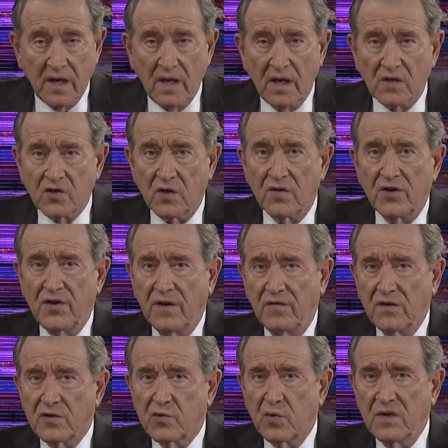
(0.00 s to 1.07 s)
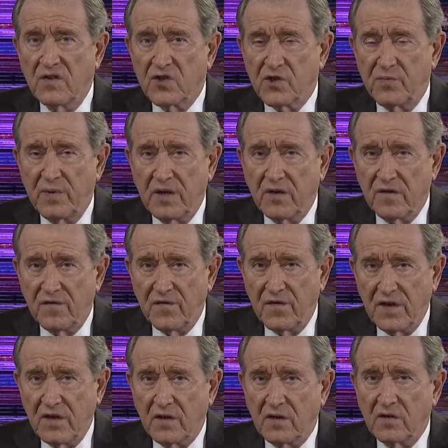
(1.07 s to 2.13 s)
So the difference between the spirit of
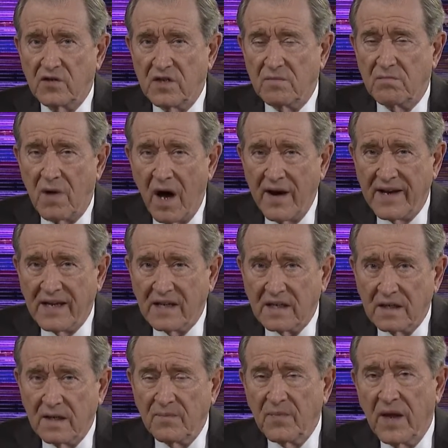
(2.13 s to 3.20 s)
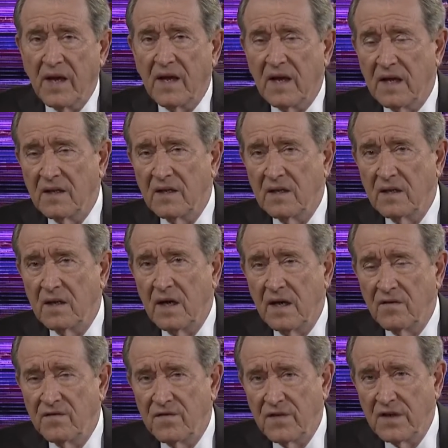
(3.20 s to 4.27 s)
fear, demonic, and, the,
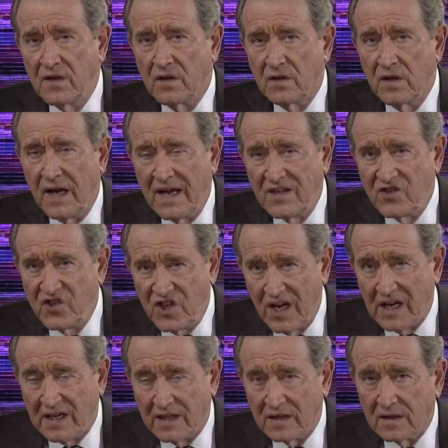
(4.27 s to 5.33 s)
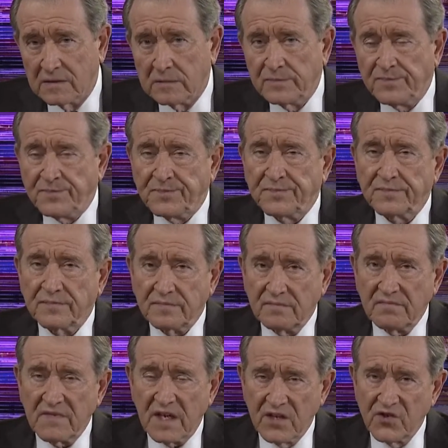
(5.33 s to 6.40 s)
and fear, angelic,
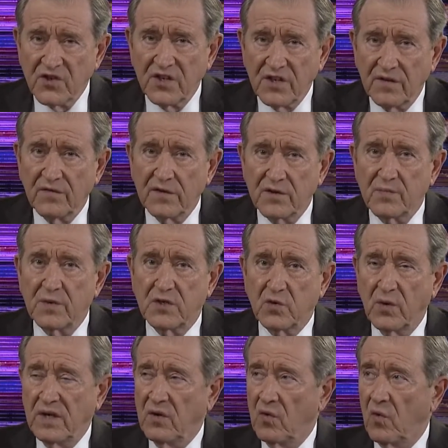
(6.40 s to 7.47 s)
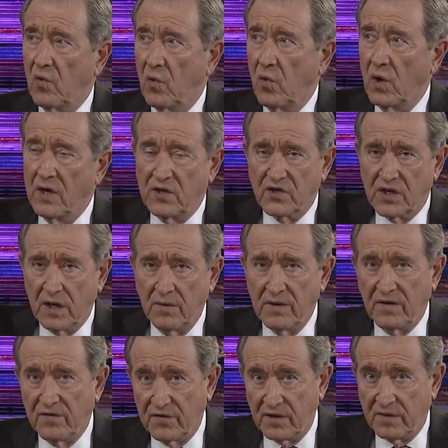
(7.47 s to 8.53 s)
is the difference between where it's
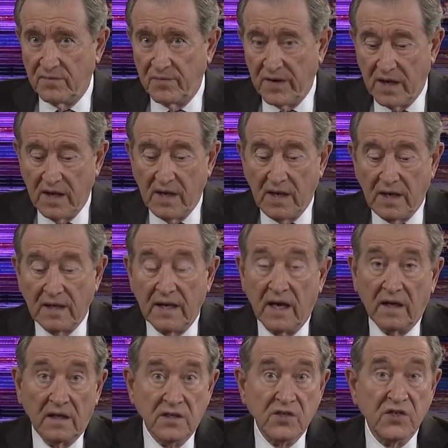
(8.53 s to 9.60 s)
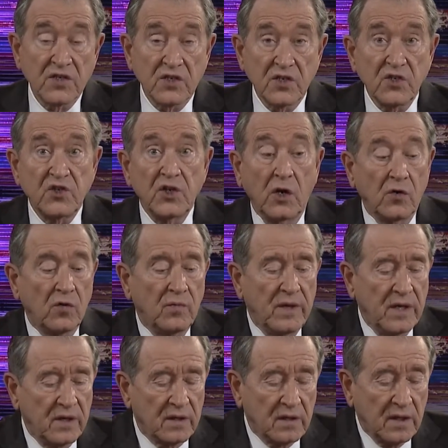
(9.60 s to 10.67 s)
coming from. Now listen to Job
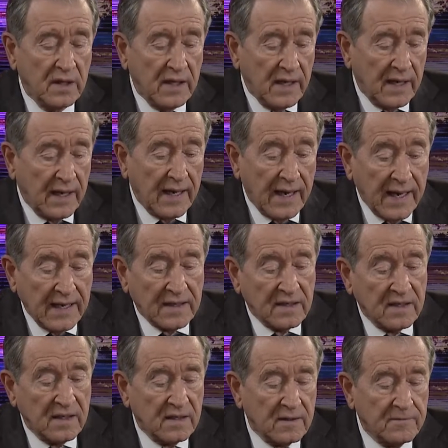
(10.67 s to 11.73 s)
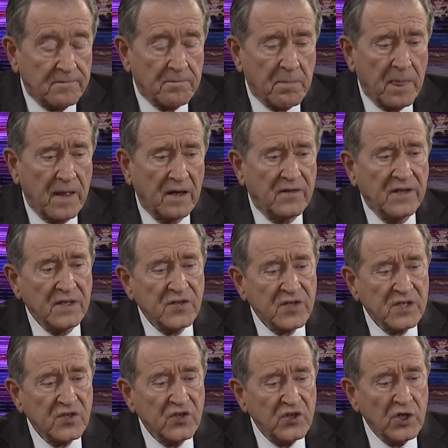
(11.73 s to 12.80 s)
here. And uh, this
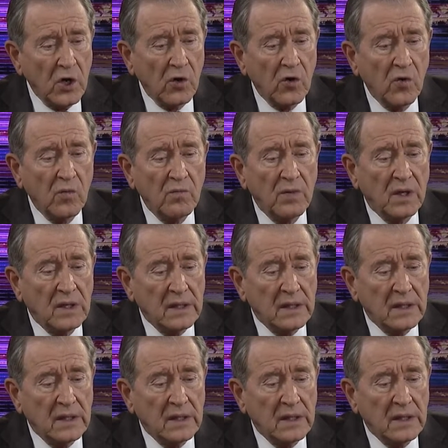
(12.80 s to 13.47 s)
is Job.